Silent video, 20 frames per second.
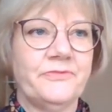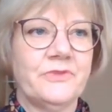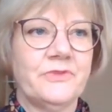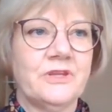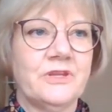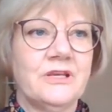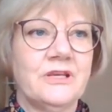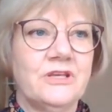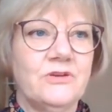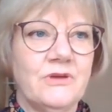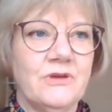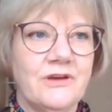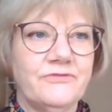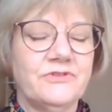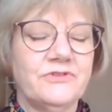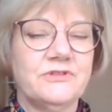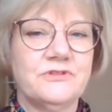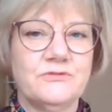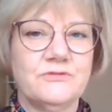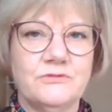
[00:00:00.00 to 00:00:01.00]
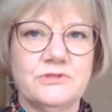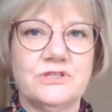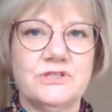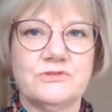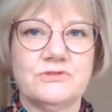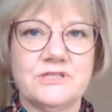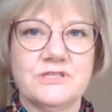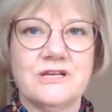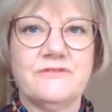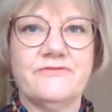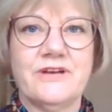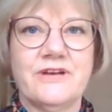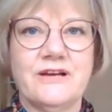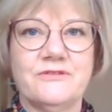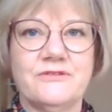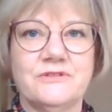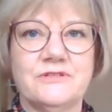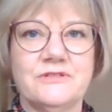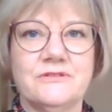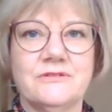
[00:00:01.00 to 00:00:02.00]
You have to sort yourself
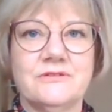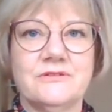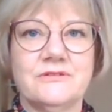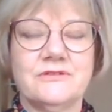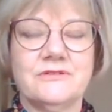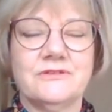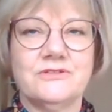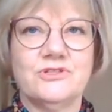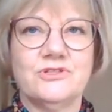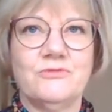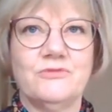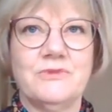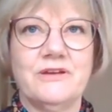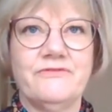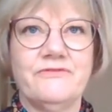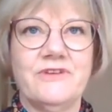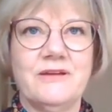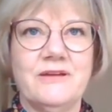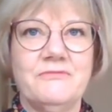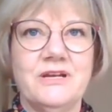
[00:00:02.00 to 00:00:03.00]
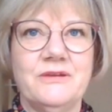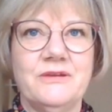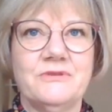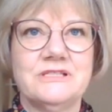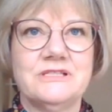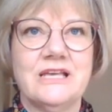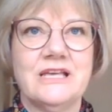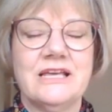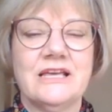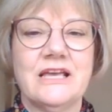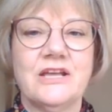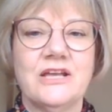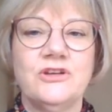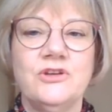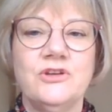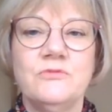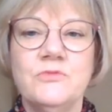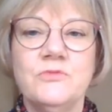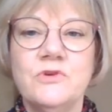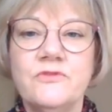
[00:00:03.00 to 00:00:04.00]
out. So my family was saying, can
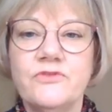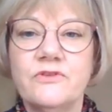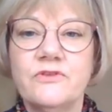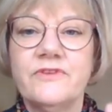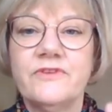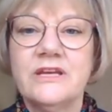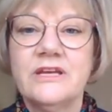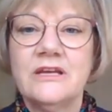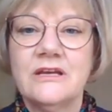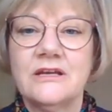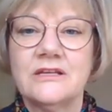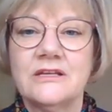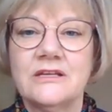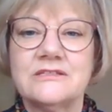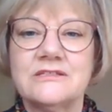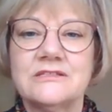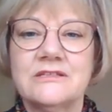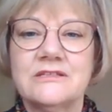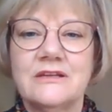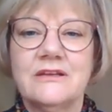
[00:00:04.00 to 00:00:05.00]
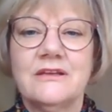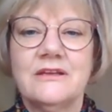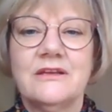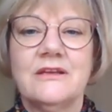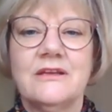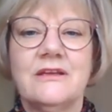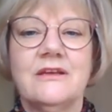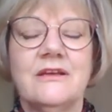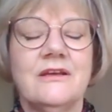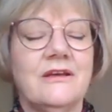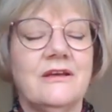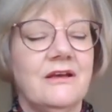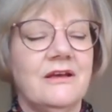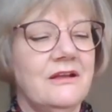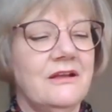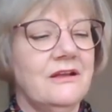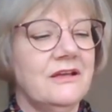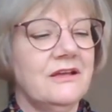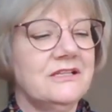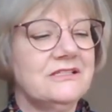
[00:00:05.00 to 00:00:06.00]
you move your fingers?
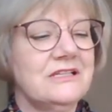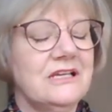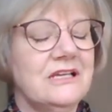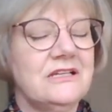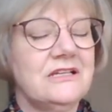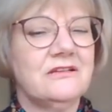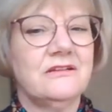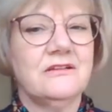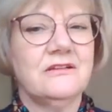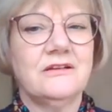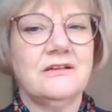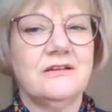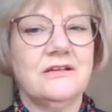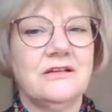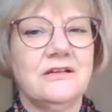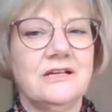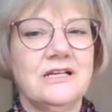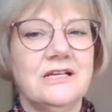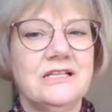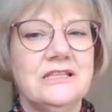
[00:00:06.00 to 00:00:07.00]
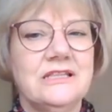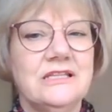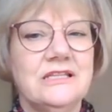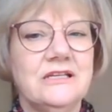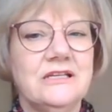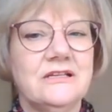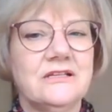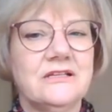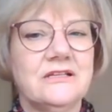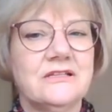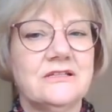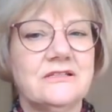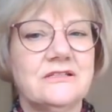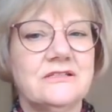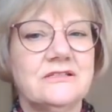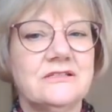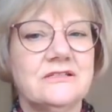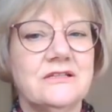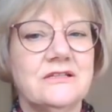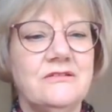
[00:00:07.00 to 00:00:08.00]
And I said, I think
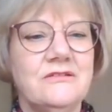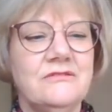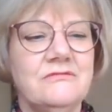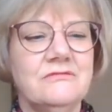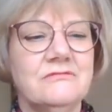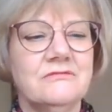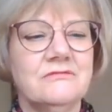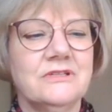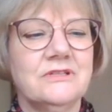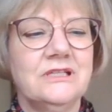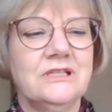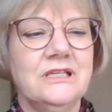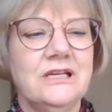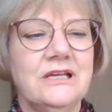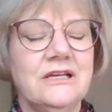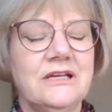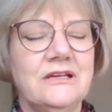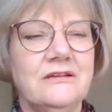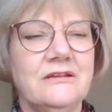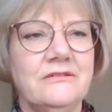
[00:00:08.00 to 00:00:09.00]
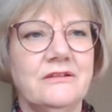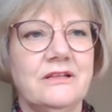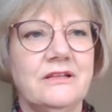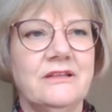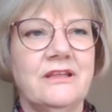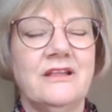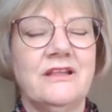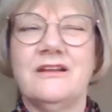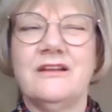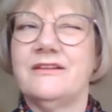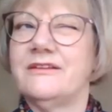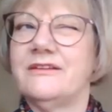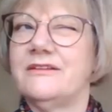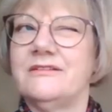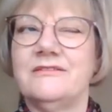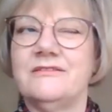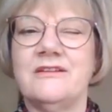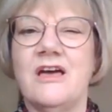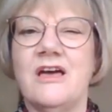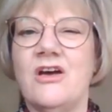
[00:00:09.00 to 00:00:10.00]
so, yeah. And they're like,
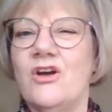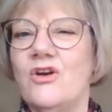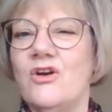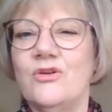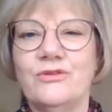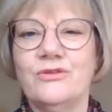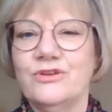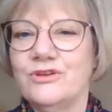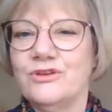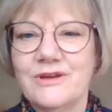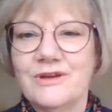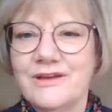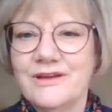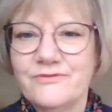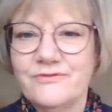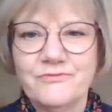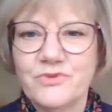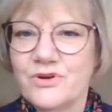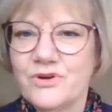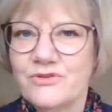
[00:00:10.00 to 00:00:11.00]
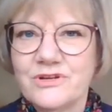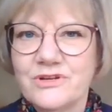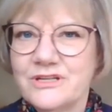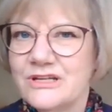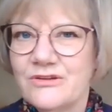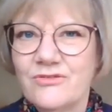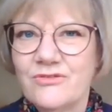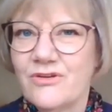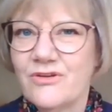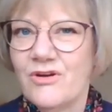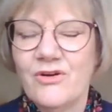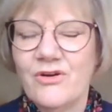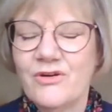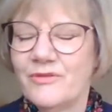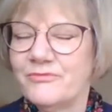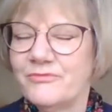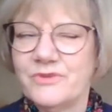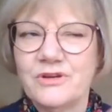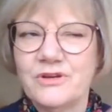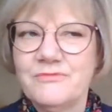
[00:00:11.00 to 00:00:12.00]
no, you haven't broken your
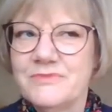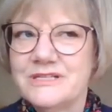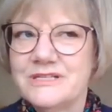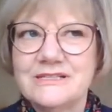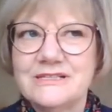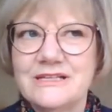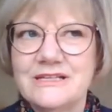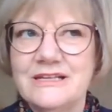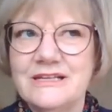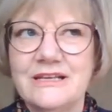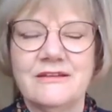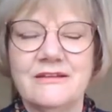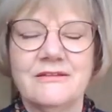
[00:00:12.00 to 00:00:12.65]
arm. Don't be silly.